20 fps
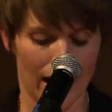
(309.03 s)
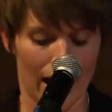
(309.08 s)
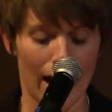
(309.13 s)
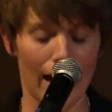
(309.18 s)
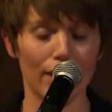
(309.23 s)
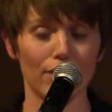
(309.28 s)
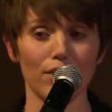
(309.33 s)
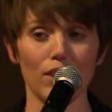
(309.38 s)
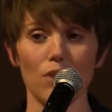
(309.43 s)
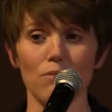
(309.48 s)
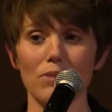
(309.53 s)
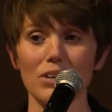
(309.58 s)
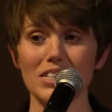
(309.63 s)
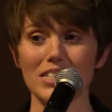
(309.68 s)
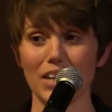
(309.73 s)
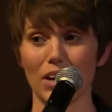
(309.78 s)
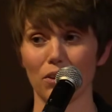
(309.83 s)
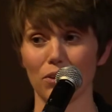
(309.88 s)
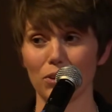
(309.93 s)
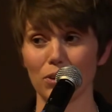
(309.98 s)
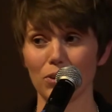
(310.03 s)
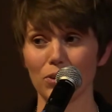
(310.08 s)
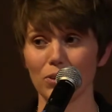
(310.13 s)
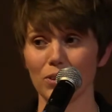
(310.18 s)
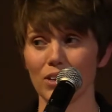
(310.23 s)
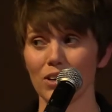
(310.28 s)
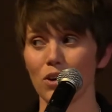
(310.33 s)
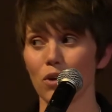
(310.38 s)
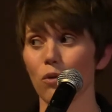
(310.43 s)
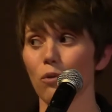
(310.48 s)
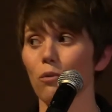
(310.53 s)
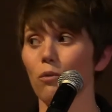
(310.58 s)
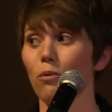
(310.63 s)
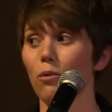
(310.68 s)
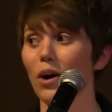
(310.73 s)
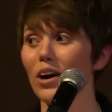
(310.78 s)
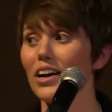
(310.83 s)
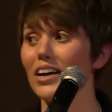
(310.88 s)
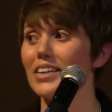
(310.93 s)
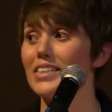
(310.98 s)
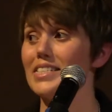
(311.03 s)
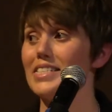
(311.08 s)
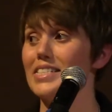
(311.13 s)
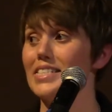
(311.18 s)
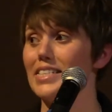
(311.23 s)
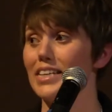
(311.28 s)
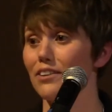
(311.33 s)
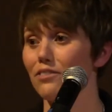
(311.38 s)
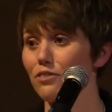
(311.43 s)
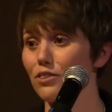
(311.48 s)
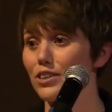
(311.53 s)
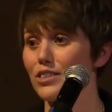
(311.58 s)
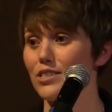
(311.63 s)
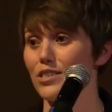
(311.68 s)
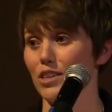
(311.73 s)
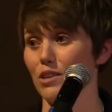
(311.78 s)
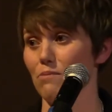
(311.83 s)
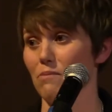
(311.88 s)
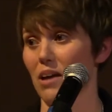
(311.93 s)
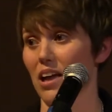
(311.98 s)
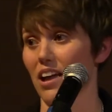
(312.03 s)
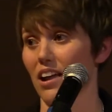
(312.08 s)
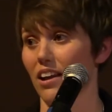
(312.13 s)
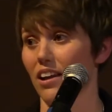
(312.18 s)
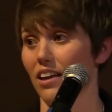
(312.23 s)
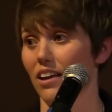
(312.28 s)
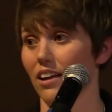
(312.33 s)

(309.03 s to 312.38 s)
And let me tell you, what a difference it made.